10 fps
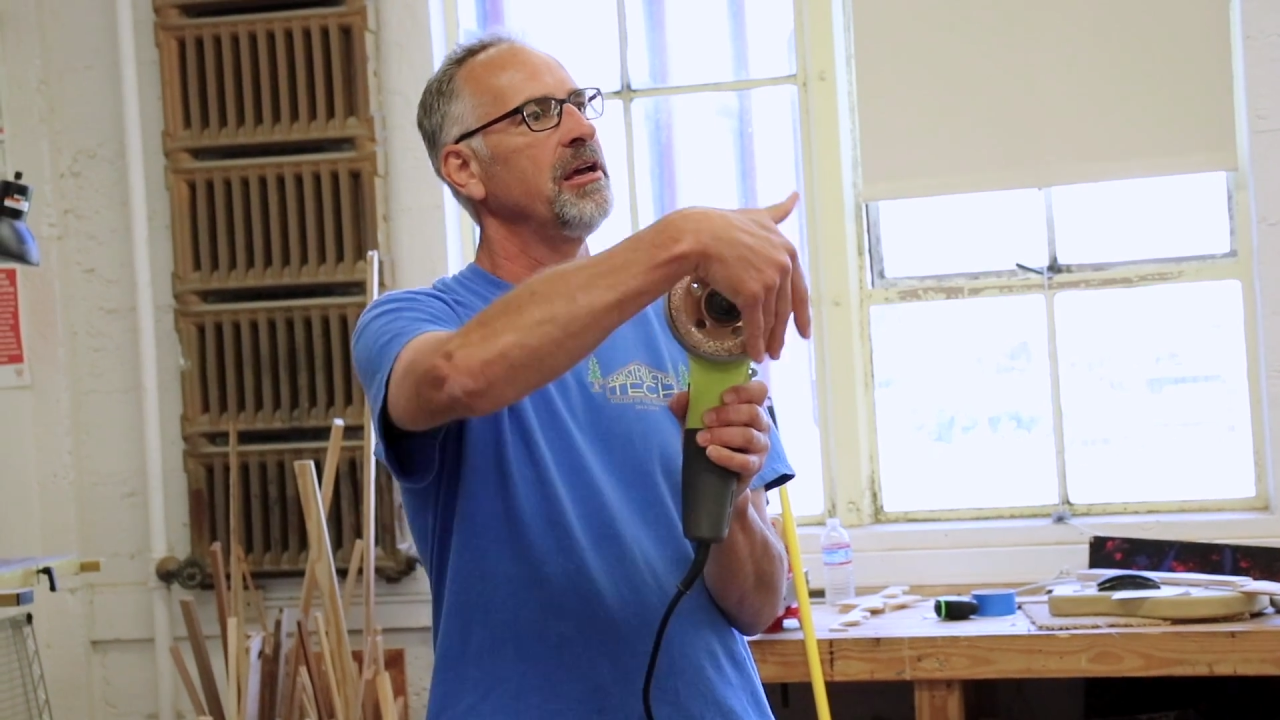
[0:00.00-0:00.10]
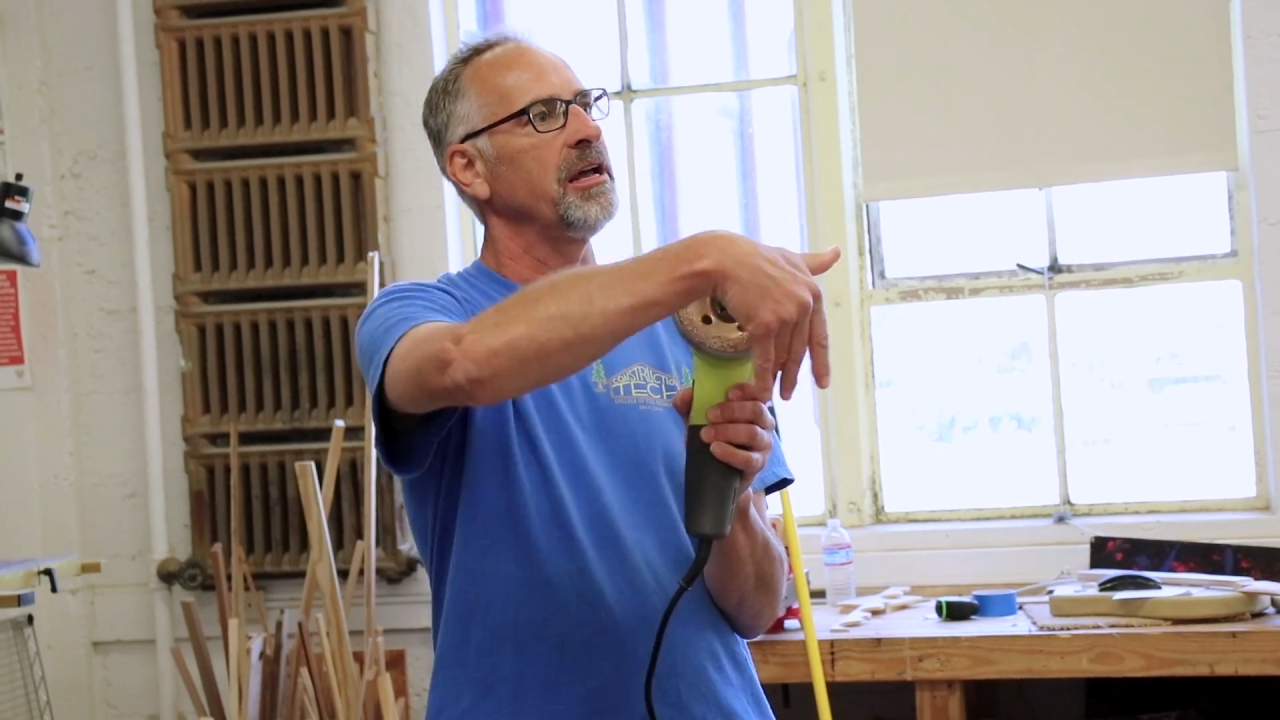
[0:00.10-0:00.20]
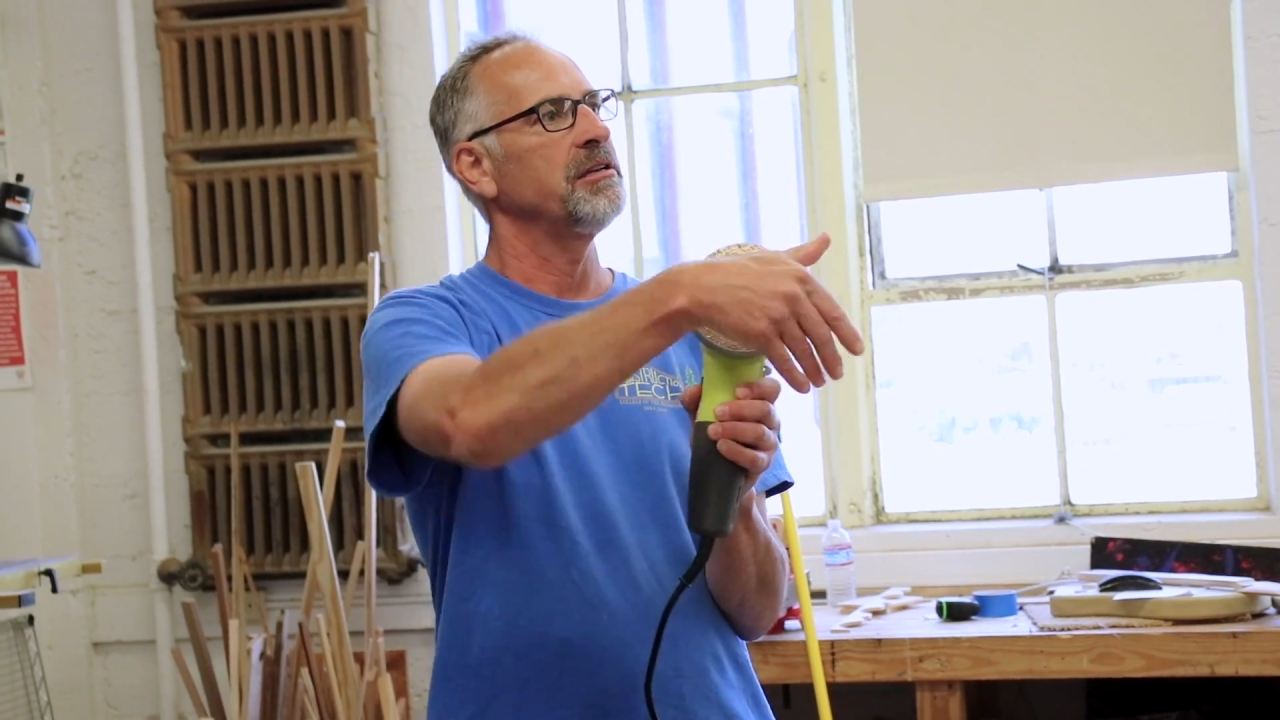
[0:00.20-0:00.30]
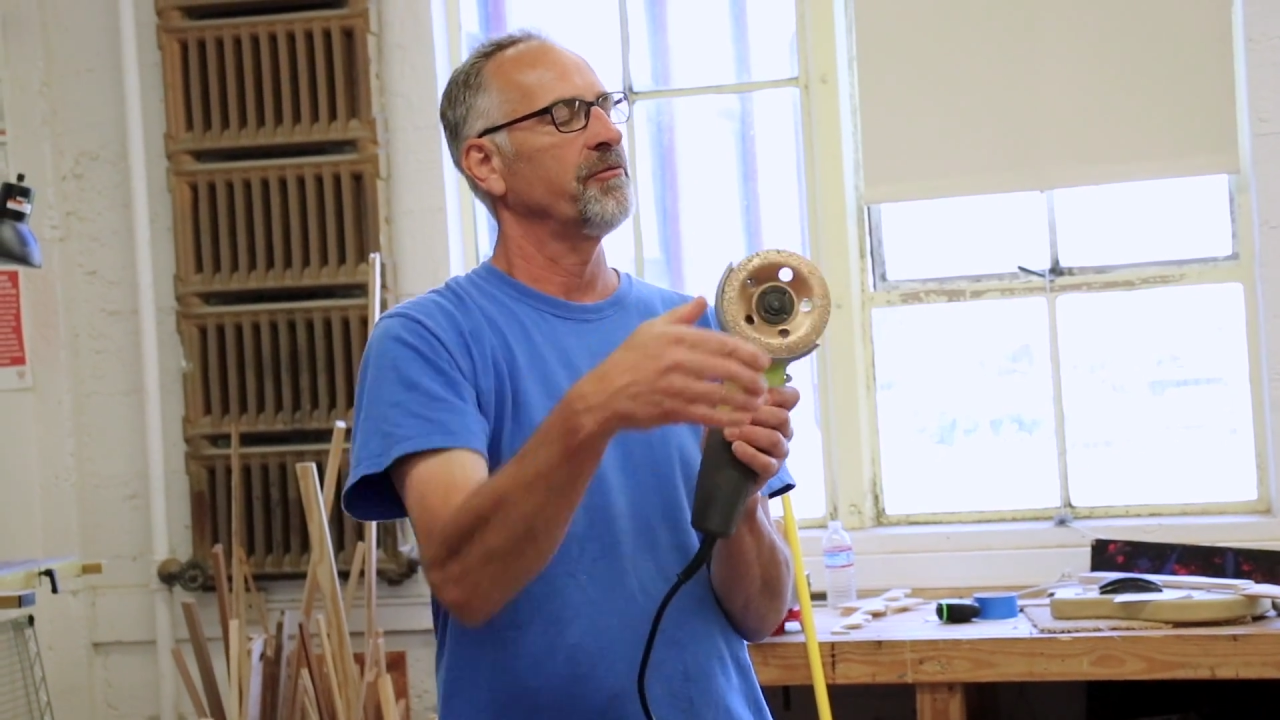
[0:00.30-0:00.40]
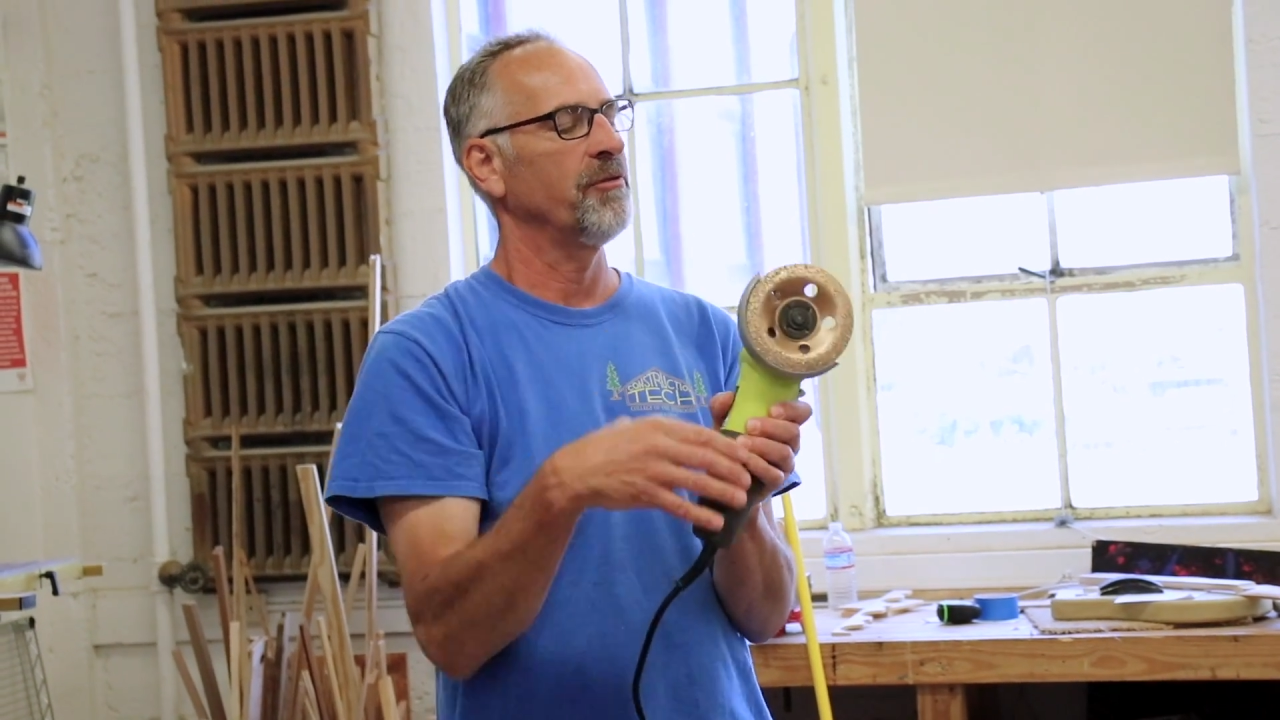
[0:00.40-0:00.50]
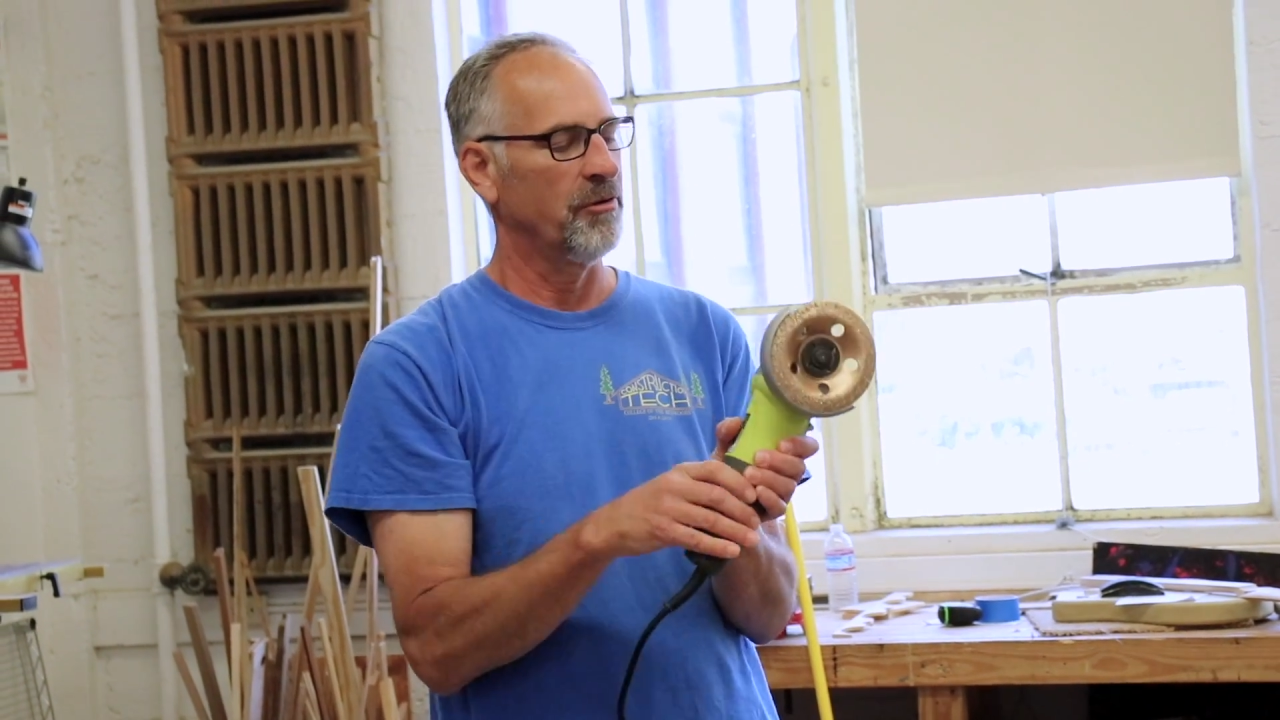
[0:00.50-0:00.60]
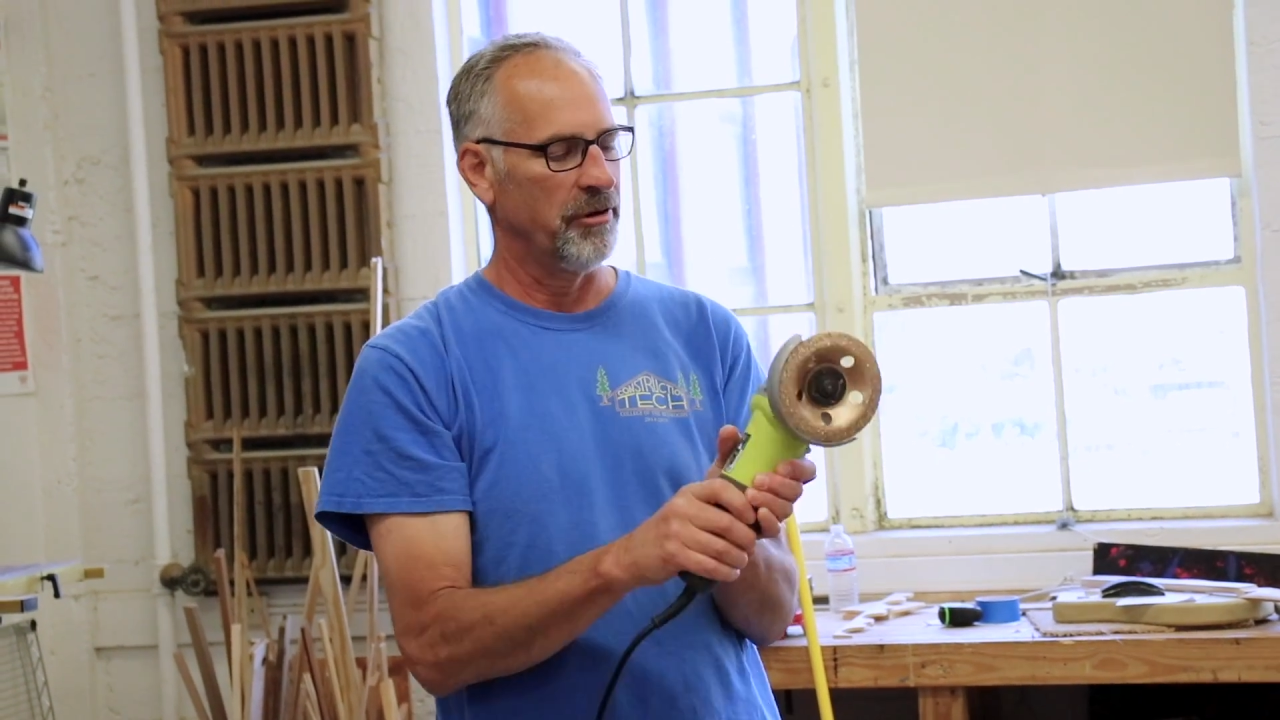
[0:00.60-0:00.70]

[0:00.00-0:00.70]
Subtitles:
at different